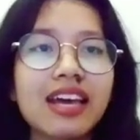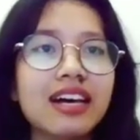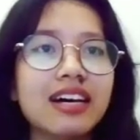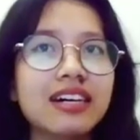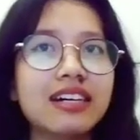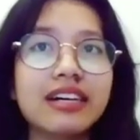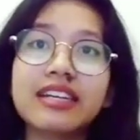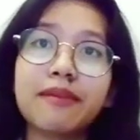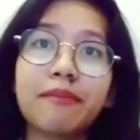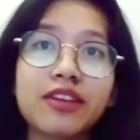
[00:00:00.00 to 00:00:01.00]

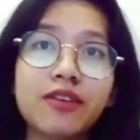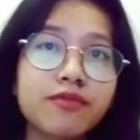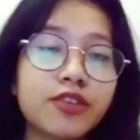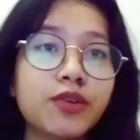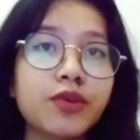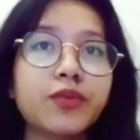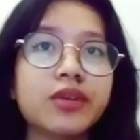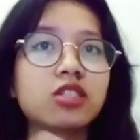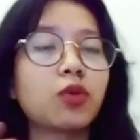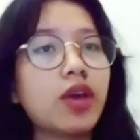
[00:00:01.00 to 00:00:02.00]
the medium through
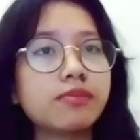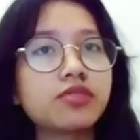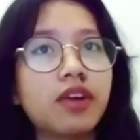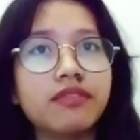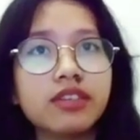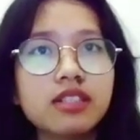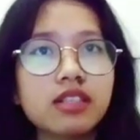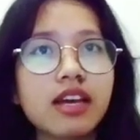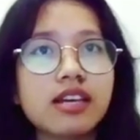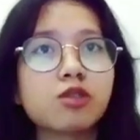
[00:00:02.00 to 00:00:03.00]
which waves
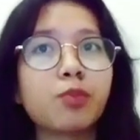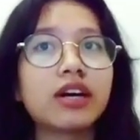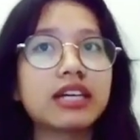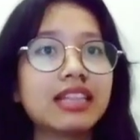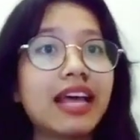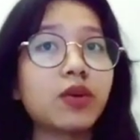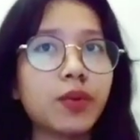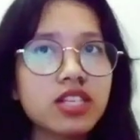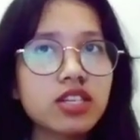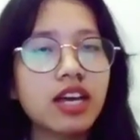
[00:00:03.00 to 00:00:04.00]
travel is spoken
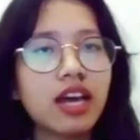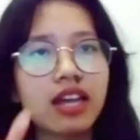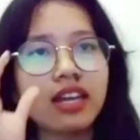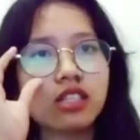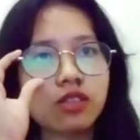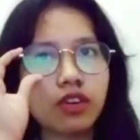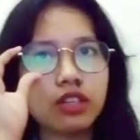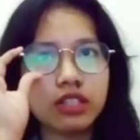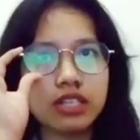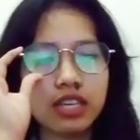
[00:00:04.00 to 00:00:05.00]
language and its
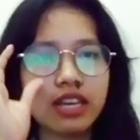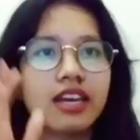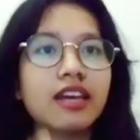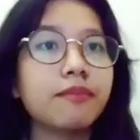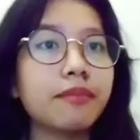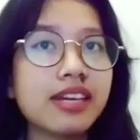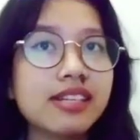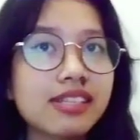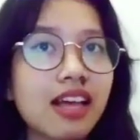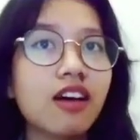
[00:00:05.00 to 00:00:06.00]
phonology. It
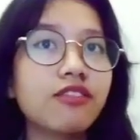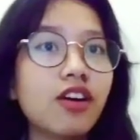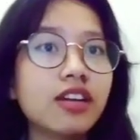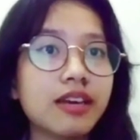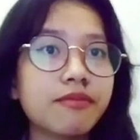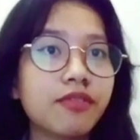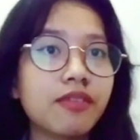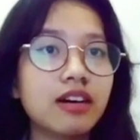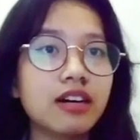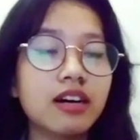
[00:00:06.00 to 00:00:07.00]
means a phoneme
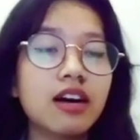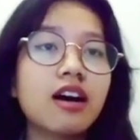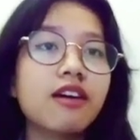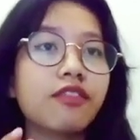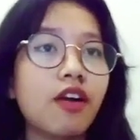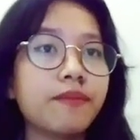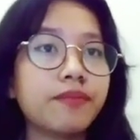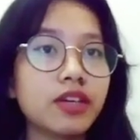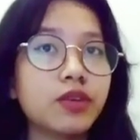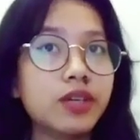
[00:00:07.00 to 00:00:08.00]

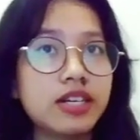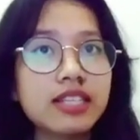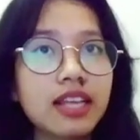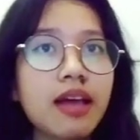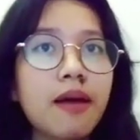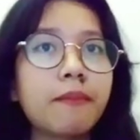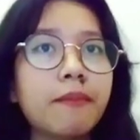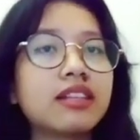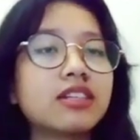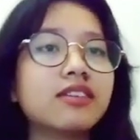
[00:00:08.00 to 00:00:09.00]
from the word
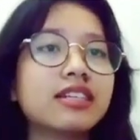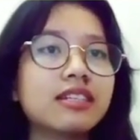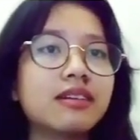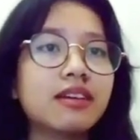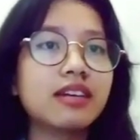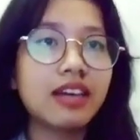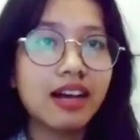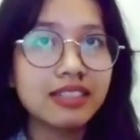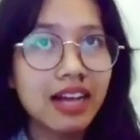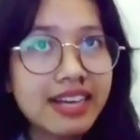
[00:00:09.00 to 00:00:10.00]

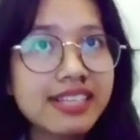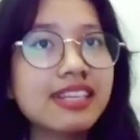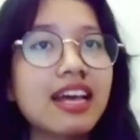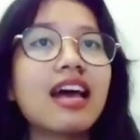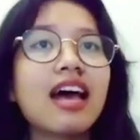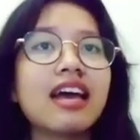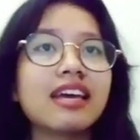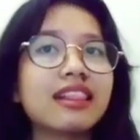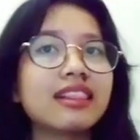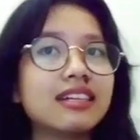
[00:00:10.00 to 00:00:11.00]
materialized
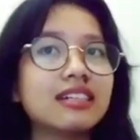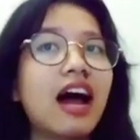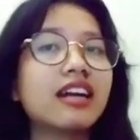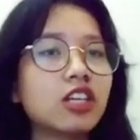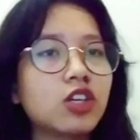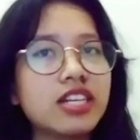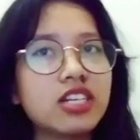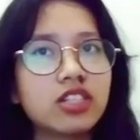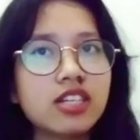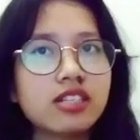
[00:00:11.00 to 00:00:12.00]
in the
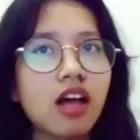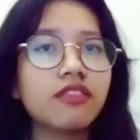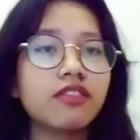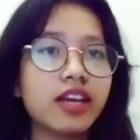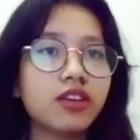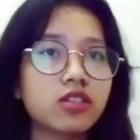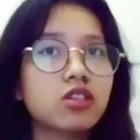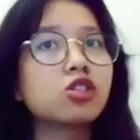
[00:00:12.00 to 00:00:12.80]
articulations of language